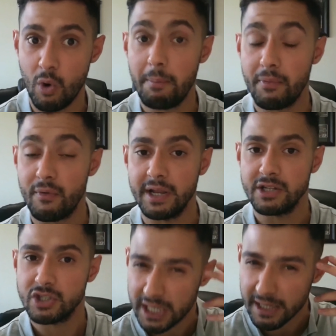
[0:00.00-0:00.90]
operate,
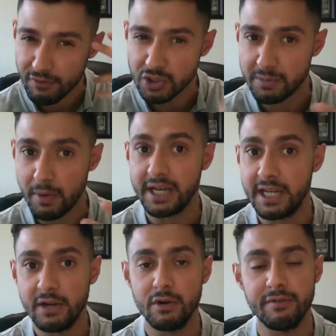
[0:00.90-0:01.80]
to give you some
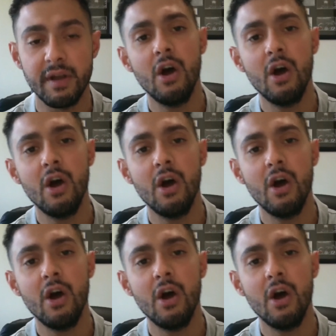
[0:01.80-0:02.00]
idea of,